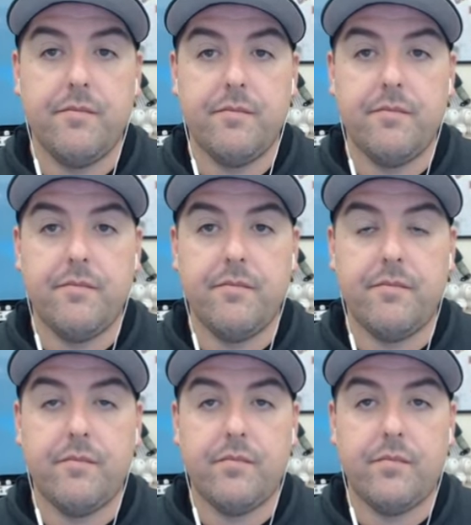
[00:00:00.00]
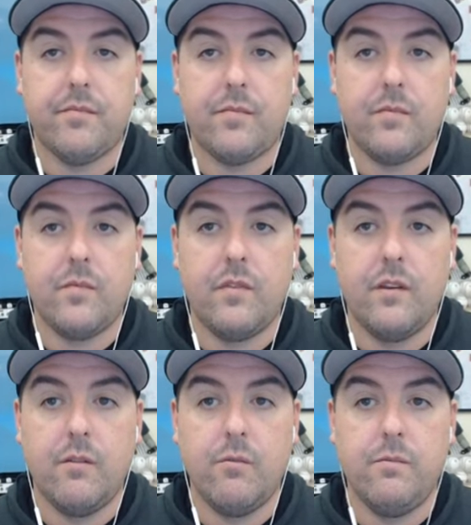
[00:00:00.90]

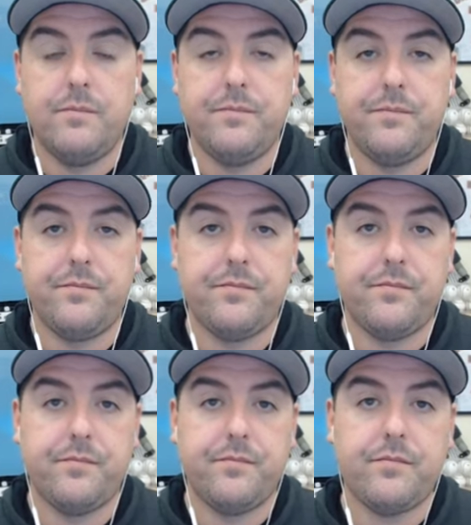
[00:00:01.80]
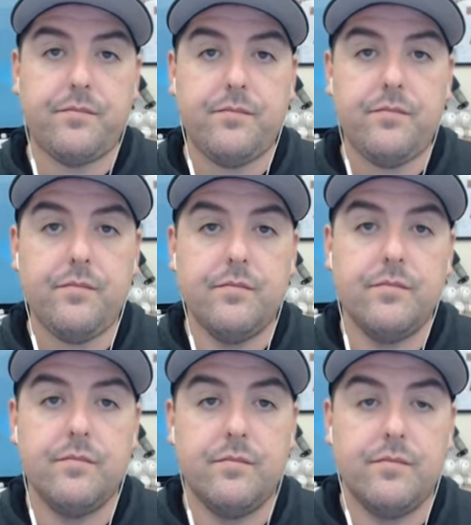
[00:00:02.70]

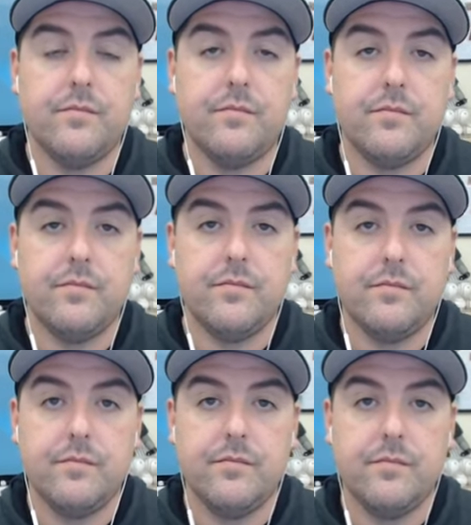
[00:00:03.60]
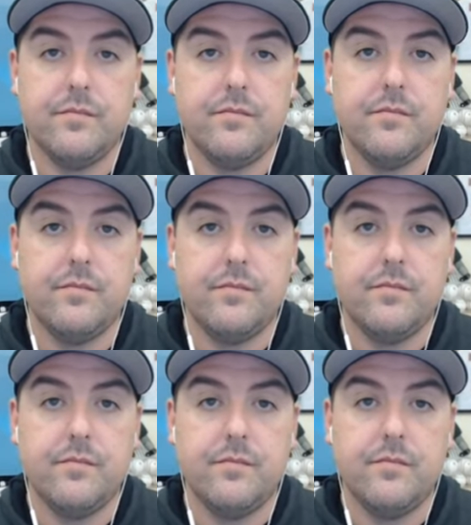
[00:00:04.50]

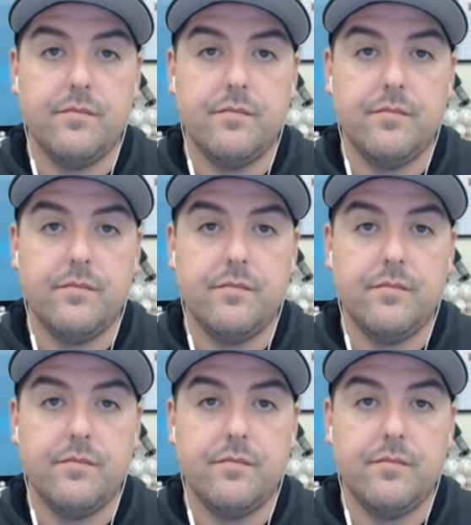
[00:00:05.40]
The person shown says nothing.